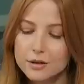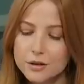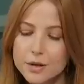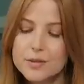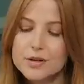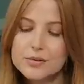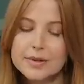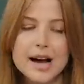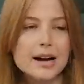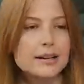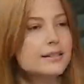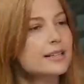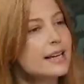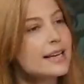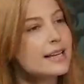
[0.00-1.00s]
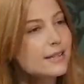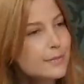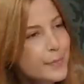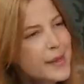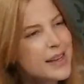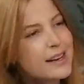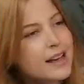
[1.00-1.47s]
YouTubers react. It's
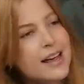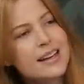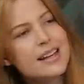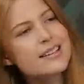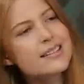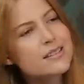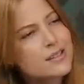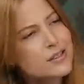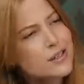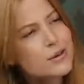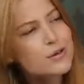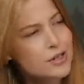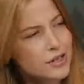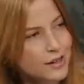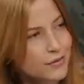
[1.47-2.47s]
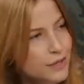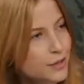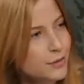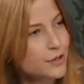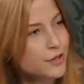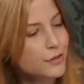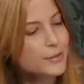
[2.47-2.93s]
been an institution of
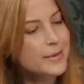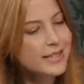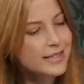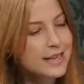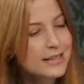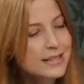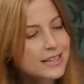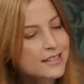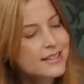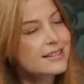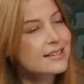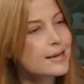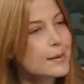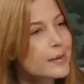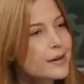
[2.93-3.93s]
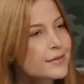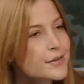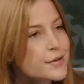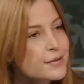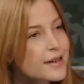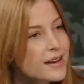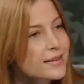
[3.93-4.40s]
YouTube yeah. since December of
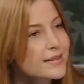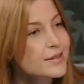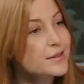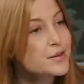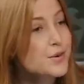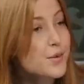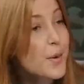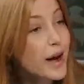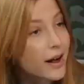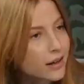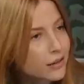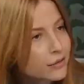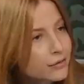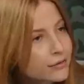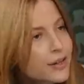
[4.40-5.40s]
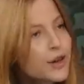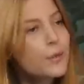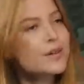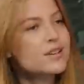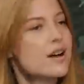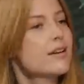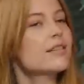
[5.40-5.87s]
2012,
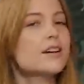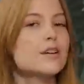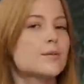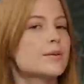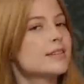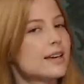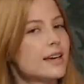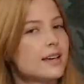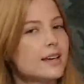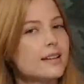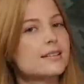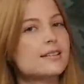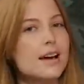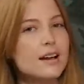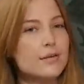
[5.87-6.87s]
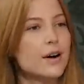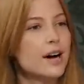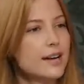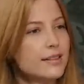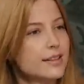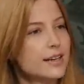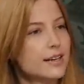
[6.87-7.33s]
which I thought it was like it's kind of
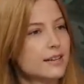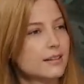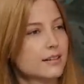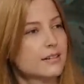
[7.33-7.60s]
odd that.